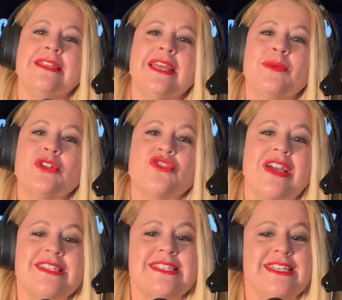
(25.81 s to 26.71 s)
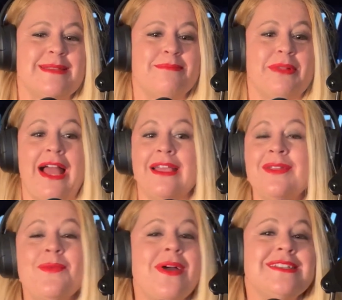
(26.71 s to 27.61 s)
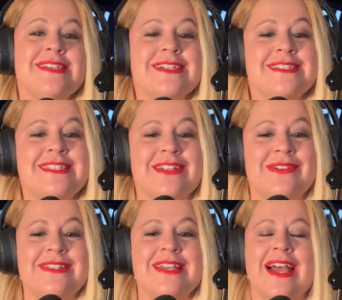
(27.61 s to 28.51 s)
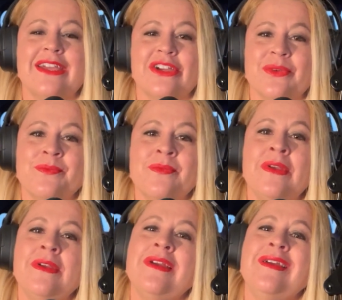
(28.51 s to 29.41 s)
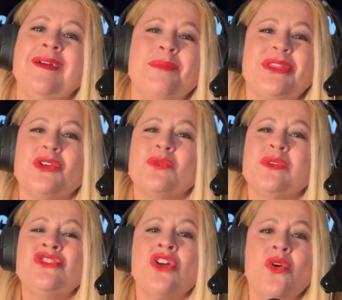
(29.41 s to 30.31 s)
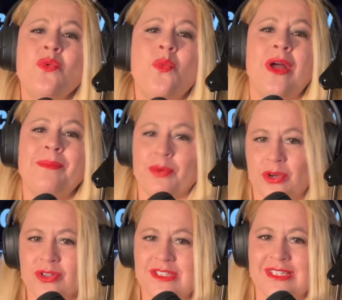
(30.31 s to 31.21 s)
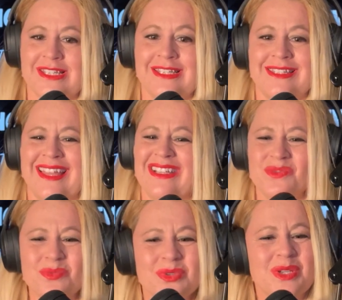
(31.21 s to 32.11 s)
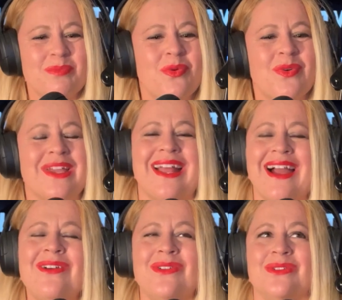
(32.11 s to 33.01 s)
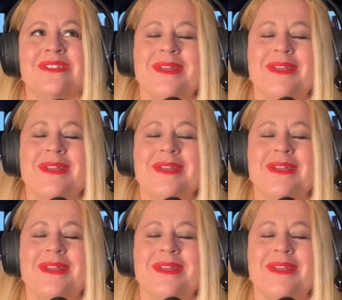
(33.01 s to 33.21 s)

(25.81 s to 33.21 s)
They were dressed in black and white tuxedo attire, but there was no one person to really point out.